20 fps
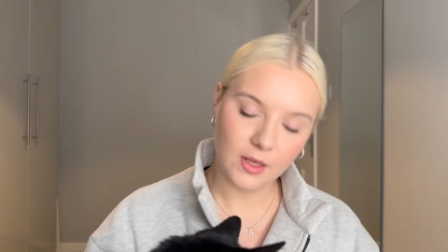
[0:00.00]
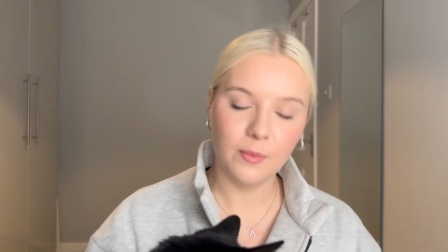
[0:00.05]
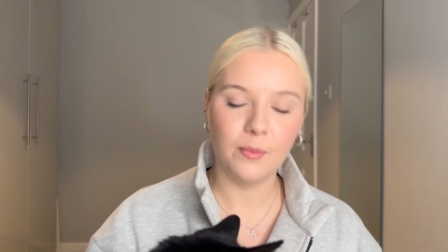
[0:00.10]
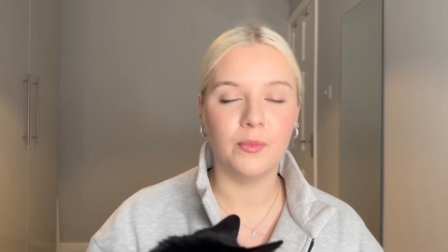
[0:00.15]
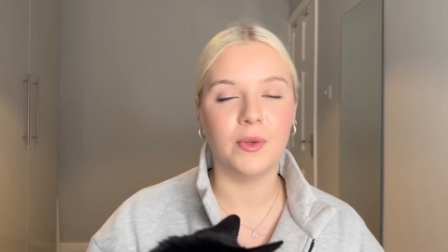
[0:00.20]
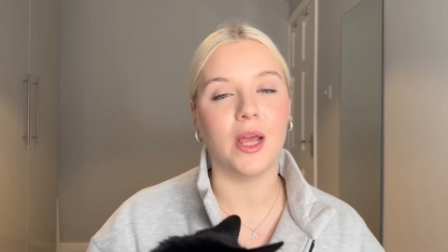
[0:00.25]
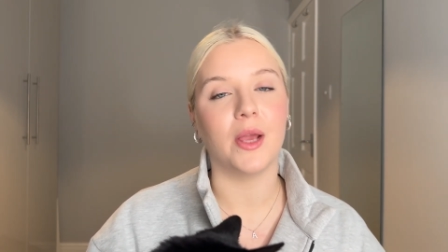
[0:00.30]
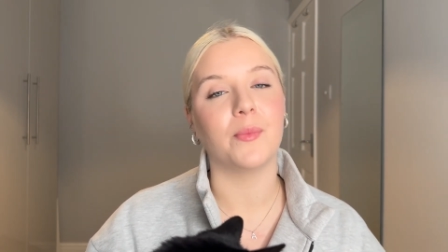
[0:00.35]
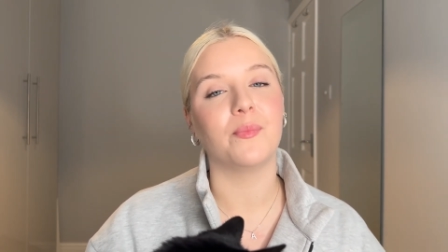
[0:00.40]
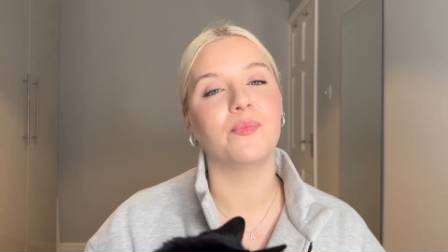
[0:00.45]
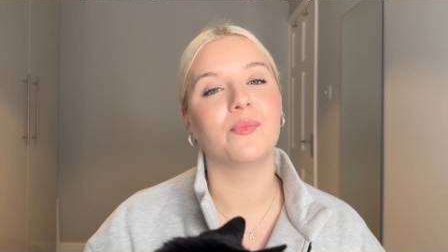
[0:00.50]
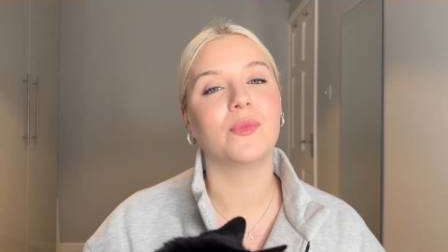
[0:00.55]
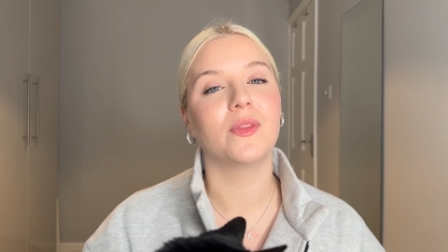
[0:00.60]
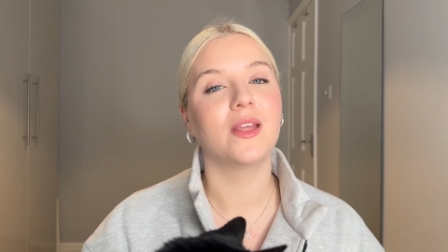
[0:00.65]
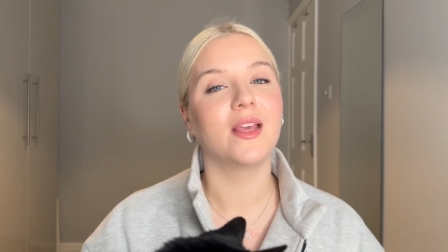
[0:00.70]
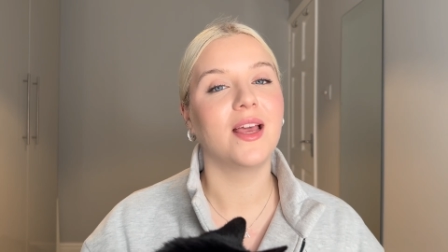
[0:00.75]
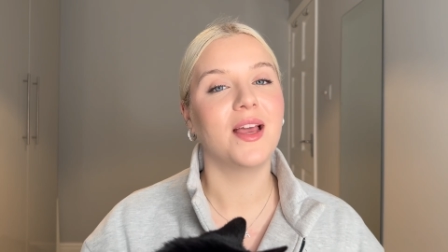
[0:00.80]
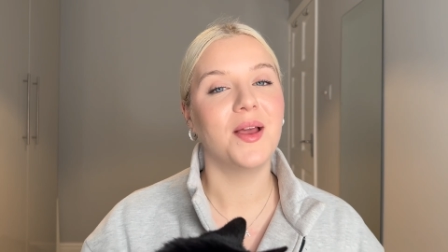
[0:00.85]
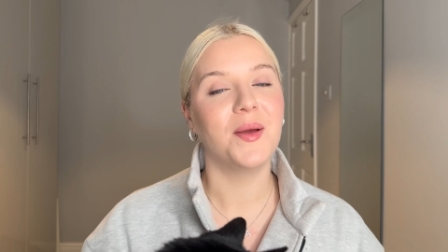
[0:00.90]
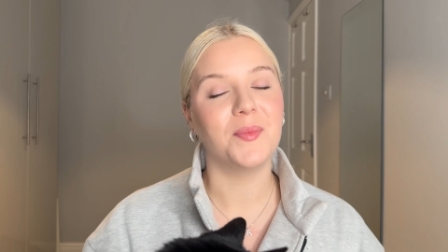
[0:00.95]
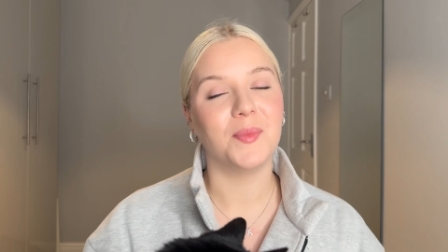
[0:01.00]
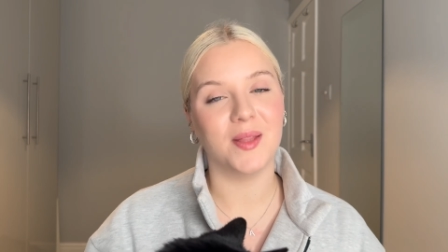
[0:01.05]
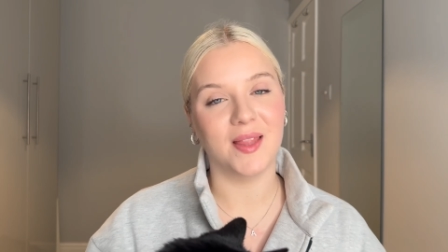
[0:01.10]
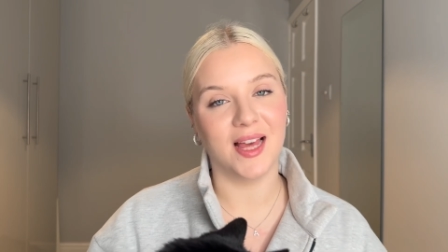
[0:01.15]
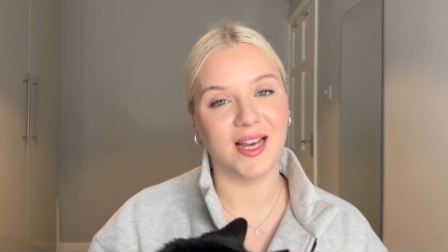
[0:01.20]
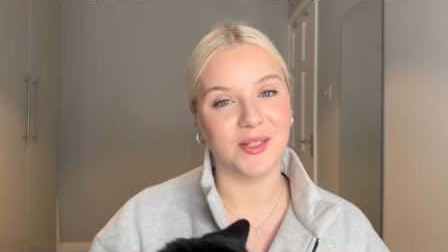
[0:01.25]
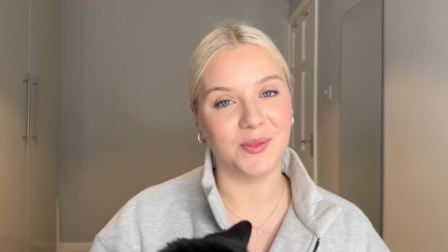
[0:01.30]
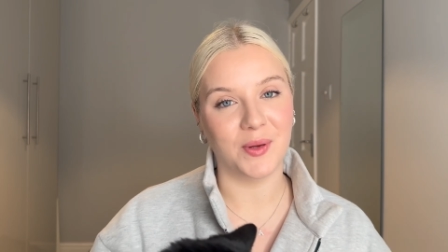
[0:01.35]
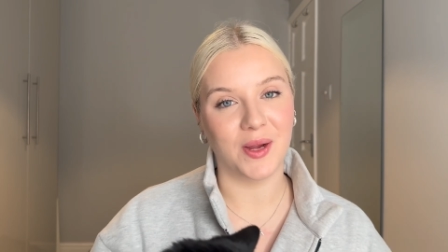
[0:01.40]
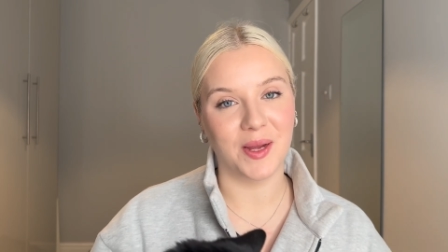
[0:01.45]
No. But
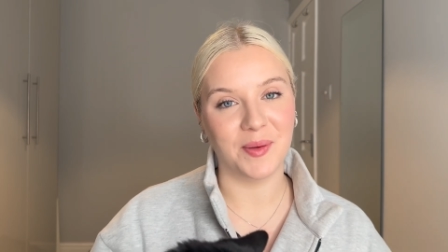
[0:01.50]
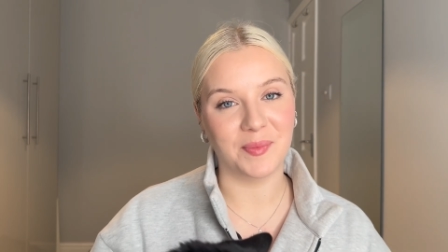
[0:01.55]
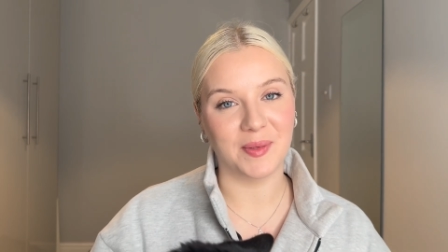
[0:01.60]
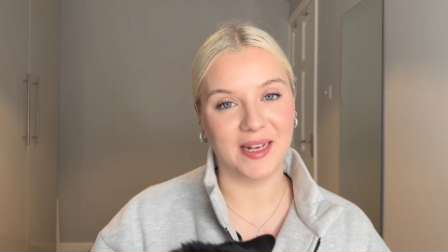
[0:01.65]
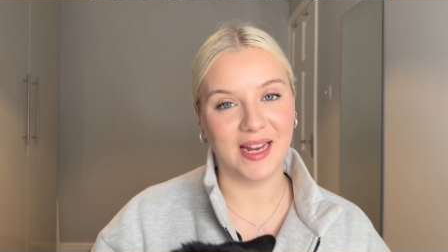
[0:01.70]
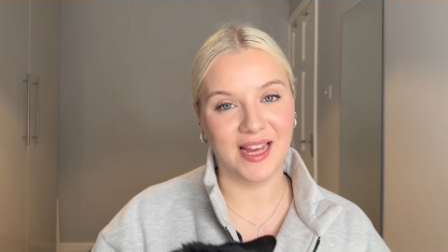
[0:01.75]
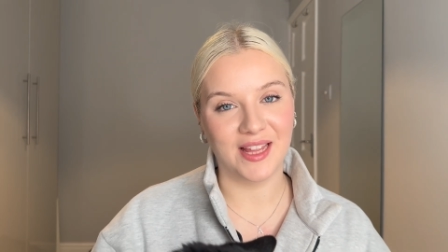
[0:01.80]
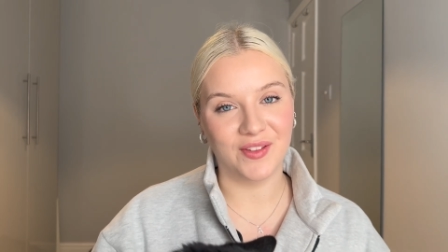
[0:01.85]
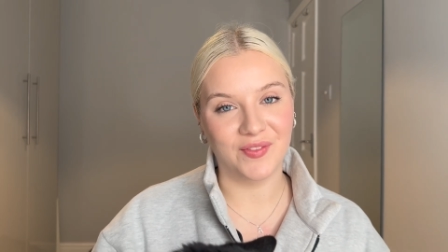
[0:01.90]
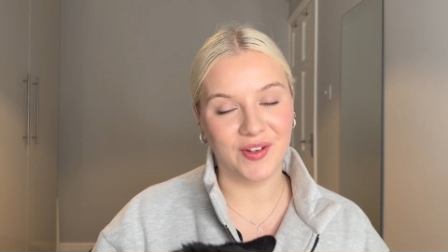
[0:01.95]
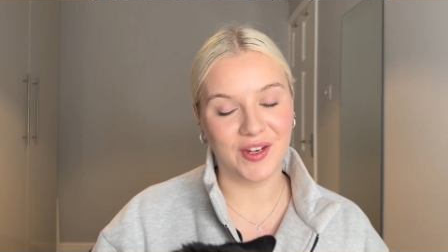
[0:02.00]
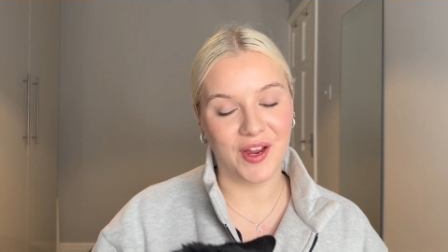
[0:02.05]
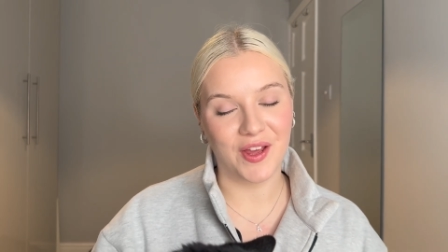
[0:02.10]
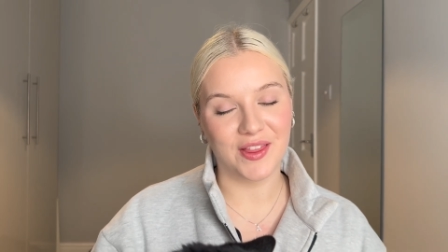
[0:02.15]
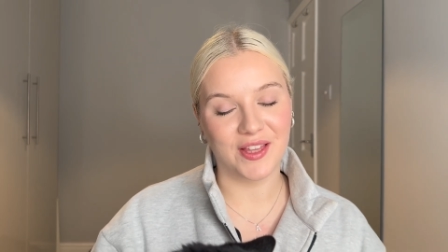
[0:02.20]
that is where I'm going to end the video.